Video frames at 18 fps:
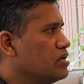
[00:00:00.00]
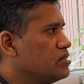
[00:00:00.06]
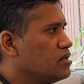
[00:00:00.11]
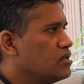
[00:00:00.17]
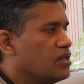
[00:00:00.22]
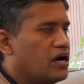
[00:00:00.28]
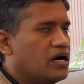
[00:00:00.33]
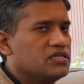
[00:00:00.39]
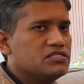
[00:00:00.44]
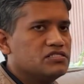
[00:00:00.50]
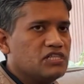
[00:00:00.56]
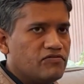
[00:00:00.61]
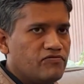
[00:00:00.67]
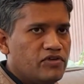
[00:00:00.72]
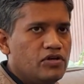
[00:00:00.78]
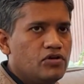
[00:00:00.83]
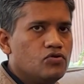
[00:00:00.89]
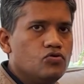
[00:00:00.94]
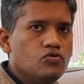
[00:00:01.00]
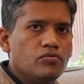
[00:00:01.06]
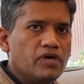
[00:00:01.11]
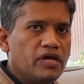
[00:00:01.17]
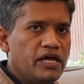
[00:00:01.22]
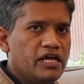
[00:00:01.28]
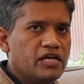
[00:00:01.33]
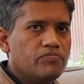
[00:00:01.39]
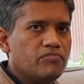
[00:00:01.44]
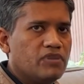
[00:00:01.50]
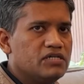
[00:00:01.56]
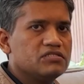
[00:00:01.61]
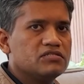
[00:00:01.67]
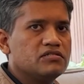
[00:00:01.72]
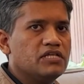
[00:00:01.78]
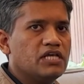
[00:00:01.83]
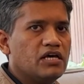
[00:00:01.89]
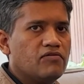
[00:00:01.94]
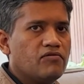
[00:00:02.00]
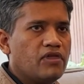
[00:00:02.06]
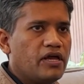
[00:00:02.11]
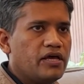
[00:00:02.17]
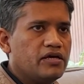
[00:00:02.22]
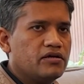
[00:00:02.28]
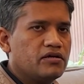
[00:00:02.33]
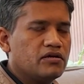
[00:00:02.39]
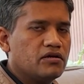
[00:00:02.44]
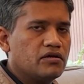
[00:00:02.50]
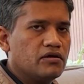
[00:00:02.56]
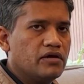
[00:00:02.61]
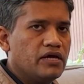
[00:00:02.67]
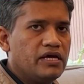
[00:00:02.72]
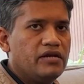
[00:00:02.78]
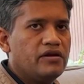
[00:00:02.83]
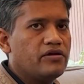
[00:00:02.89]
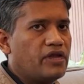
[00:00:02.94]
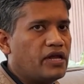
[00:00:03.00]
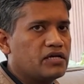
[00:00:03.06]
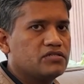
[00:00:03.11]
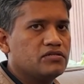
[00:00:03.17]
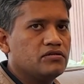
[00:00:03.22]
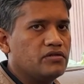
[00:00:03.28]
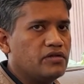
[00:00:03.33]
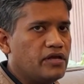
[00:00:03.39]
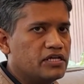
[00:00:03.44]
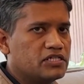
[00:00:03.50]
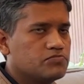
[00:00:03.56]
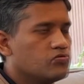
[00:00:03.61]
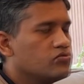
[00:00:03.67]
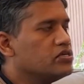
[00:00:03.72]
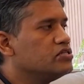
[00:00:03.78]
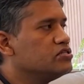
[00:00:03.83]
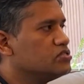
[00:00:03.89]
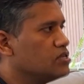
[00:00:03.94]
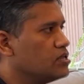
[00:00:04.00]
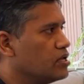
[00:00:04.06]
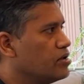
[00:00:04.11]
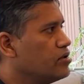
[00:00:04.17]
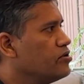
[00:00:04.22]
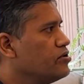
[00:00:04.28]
The last 7 to 8 months, they have gained traction exponentially,